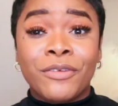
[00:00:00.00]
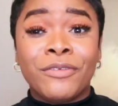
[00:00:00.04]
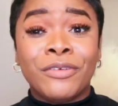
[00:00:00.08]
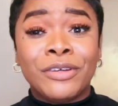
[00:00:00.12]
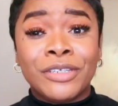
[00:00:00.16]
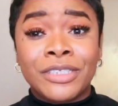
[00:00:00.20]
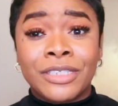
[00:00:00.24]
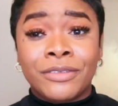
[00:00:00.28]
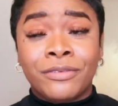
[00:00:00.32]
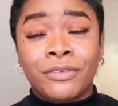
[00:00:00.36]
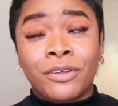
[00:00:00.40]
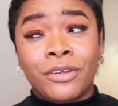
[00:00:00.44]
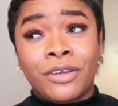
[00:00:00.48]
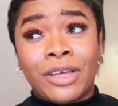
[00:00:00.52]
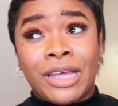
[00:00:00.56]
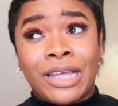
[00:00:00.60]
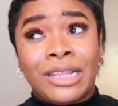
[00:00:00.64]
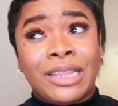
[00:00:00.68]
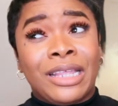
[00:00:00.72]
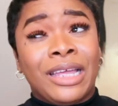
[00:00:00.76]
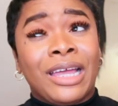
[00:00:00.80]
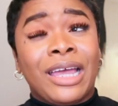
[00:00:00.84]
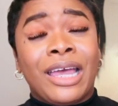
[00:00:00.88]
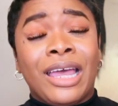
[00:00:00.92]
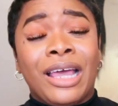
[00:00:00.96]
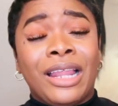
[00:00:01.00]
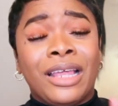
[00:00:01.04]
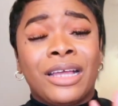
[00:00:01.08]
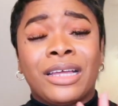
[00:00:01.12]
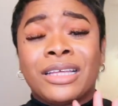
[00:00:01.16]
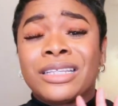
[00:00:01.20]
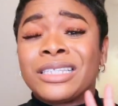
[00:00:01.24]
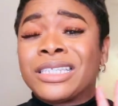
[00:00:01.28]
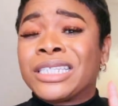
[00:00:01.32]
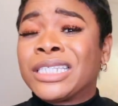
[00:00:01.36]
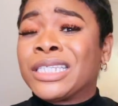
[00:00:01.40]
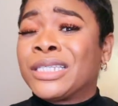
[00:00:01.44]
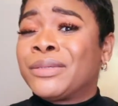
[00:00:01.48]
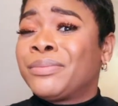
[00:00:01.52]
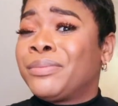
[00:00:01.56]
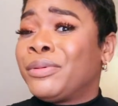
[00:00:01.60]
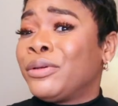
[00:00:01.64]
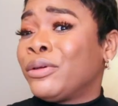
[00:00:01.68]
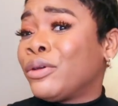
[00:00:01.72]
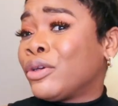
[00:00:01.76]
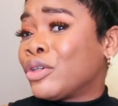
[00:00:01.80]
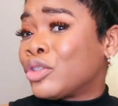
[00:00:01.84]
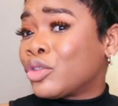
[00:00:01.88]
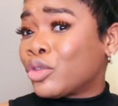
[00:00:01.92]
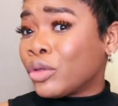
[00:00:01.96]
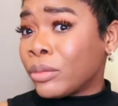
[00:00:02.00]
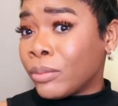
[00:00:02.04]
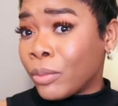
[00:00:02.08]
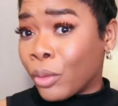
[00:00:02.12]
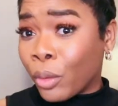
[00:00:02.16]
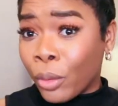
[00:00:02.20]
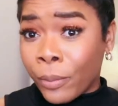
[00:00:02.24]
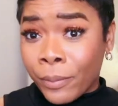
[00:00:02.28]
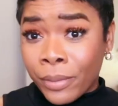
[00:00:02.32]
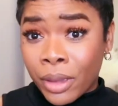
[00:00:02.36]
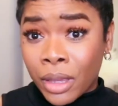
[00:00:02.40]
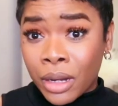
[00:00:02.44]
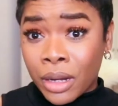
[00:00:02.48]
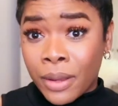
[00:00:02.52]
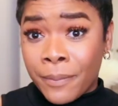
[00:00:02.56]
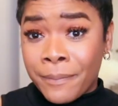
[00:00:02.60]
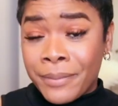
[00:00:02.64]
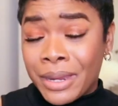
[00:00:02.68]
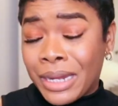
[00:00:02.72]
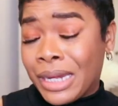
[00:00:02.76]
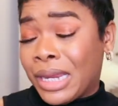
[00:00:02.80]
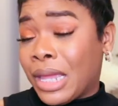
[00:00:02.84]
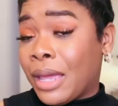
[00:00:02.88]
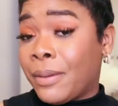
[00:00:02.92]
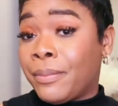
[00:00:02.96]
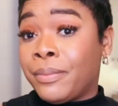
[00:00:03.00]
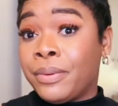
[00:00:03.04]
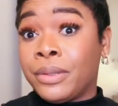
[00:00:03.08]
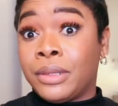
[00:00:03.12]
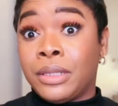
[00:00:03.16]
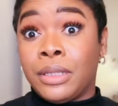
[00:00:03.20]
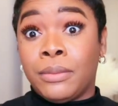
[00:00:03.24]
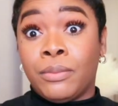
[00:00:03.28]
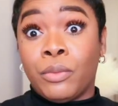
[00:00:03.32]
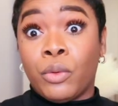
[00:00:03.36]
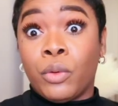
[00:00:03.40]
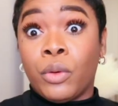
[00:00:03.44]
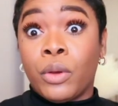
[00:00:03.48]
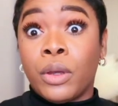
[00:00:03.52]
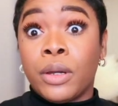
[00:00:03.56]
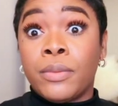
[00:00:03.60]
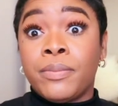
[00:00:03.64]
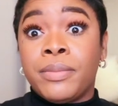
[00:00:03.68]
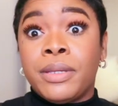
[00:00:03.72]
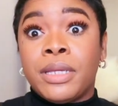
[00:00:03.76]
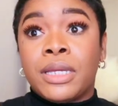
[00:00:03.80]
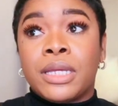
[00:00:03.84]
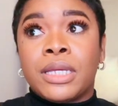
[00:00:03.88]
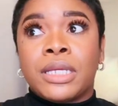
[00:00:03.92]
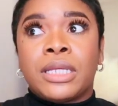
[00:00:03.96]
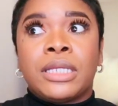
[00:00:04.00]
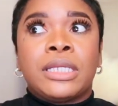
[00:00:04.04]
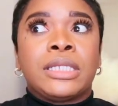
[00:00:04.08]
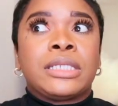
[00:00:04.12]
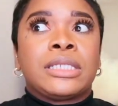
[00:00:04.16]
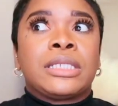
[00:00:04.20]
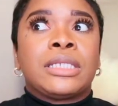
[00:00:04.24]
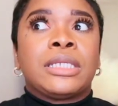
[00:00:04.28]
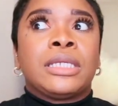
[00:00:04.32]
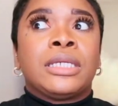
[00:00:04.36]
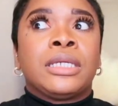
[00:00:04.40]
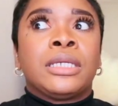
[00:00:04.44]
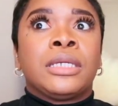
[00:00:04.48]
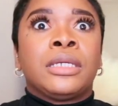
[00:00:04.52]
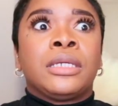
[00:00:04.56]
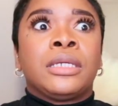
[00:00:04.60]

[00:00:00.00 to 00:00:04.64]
First of all, I think I had like a spiritual moment and then I put them on because